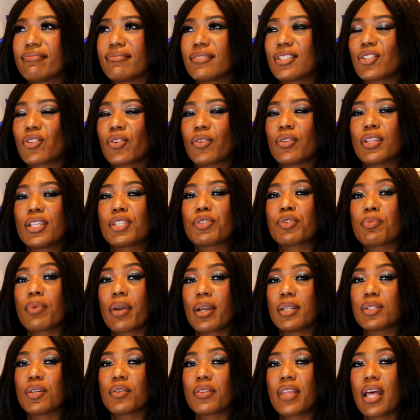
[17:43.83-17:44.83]
So this
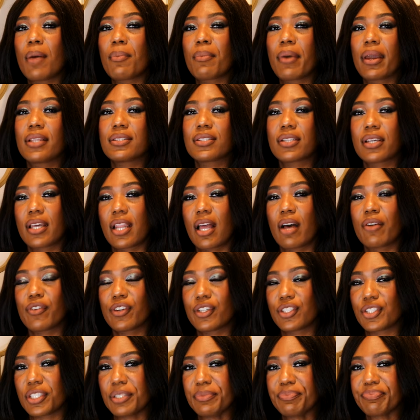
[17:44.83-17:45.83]
reminds you of that, mine is the cutout
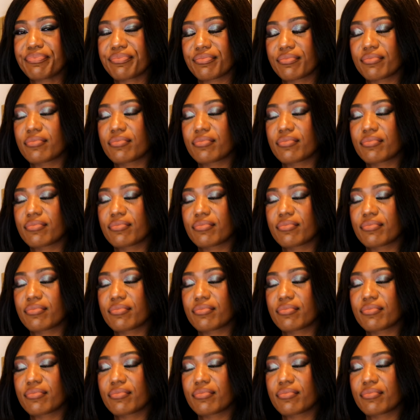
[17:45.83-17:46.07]
version.